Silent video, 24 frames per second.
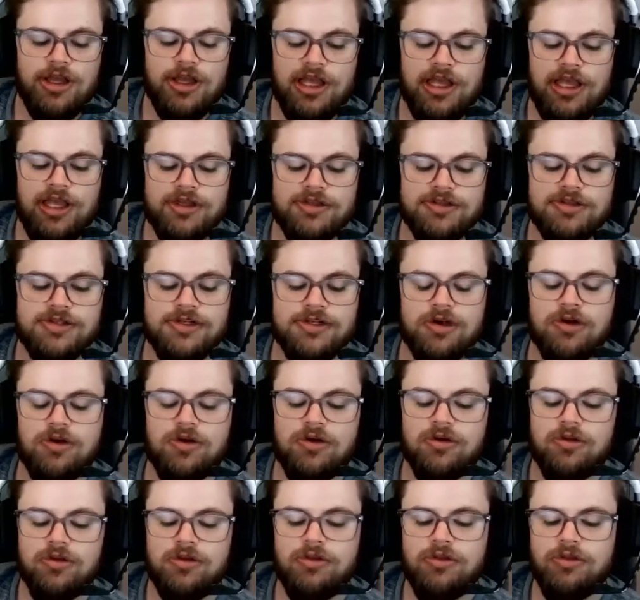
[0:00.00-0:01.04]
And
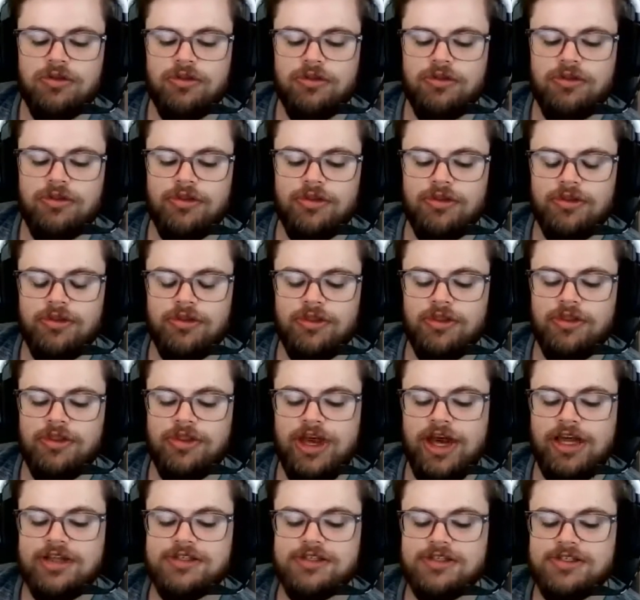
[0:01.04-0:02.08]
so
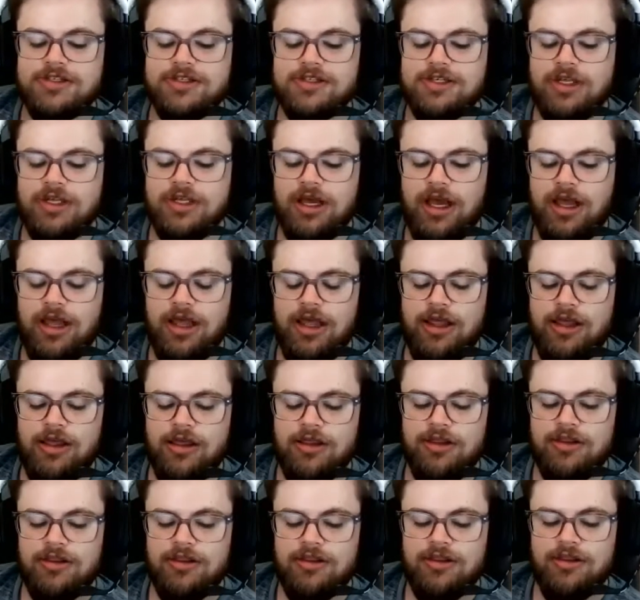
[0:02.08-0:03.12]
that's
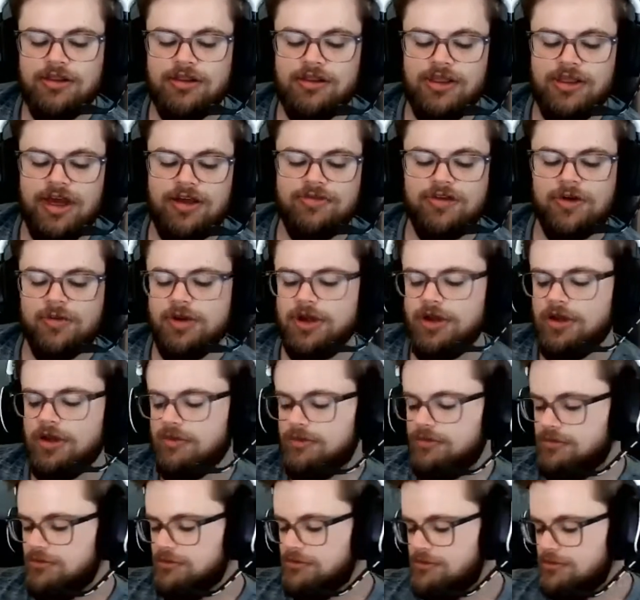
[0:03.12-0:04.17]
that from
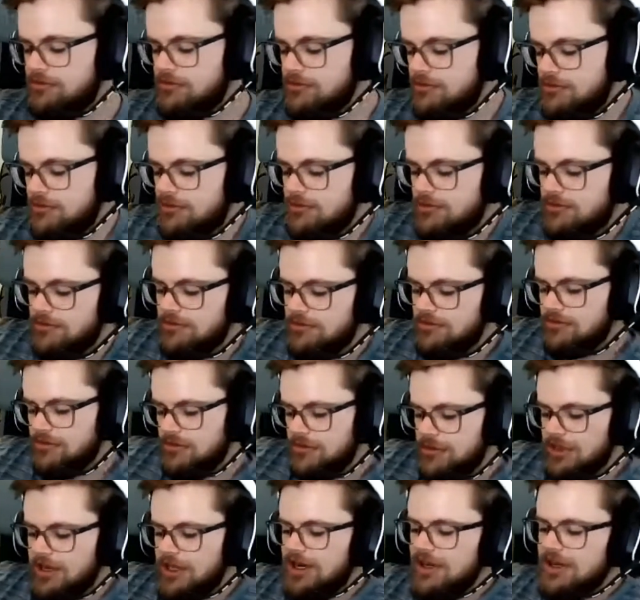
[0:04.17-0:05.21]
a
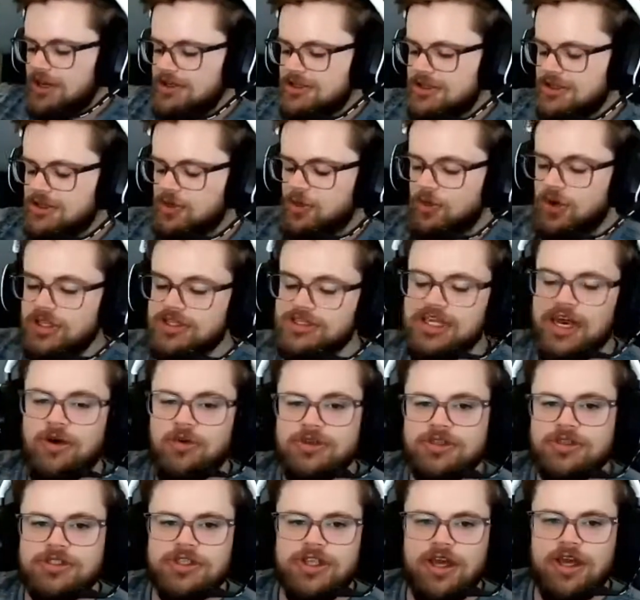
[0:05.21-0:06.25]
getting into the weeds,
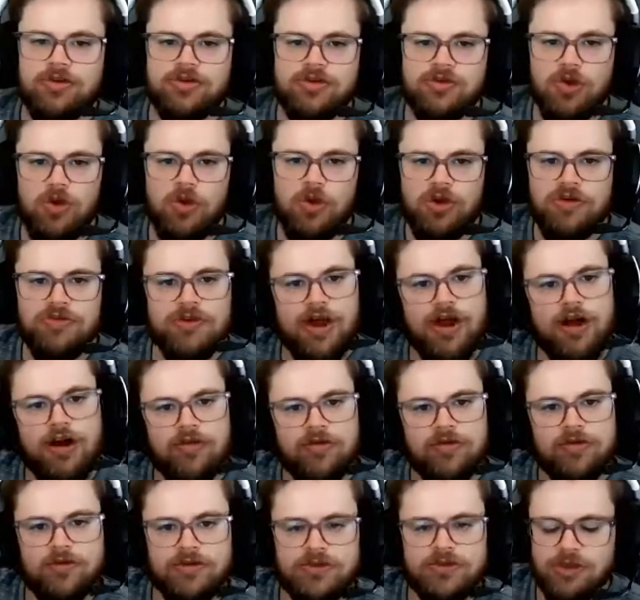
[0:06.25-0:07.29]
that's what we found
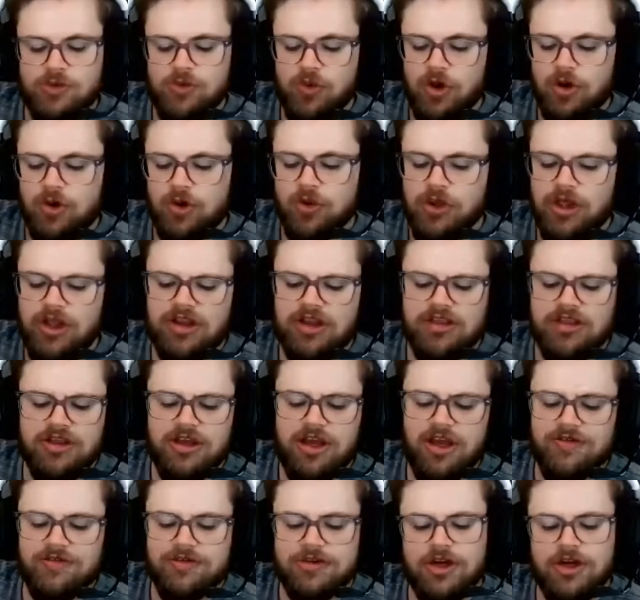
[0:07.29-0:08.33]
and seemed to work with that. I think
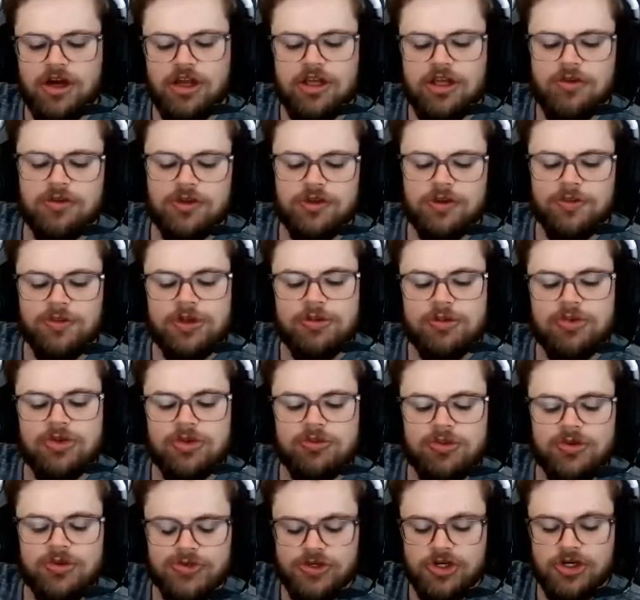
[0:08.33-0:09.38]
I'm talking with other people in
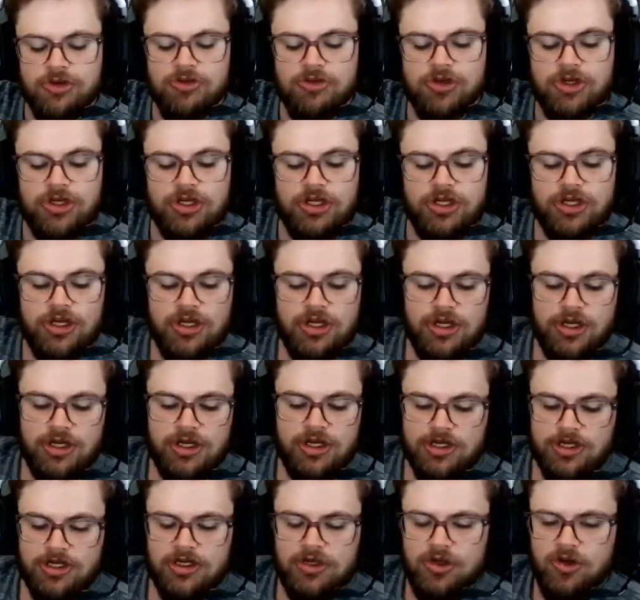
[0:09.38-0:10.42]
the Pulsar community,
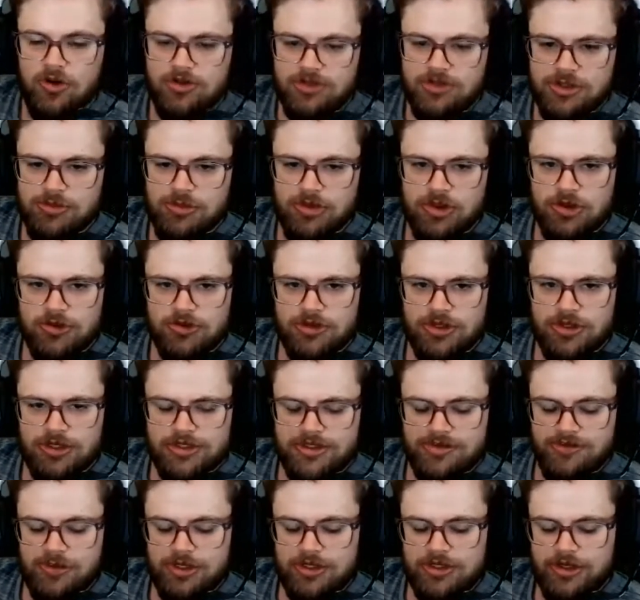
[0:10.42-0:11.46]
similar things
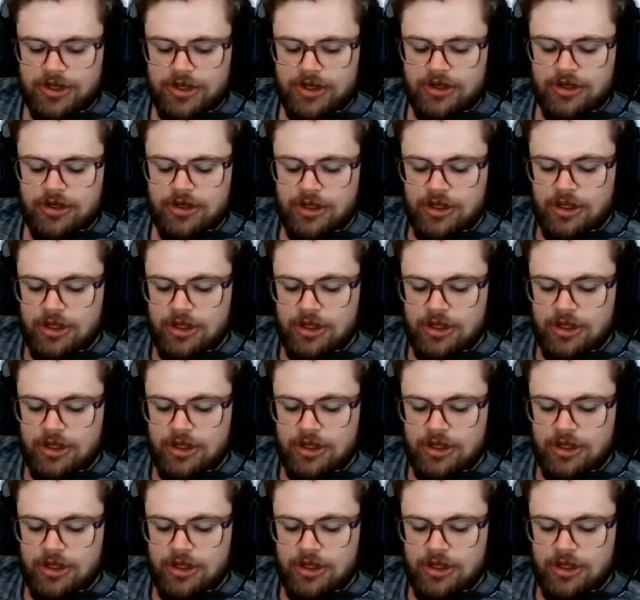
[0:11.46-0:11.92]
have been done.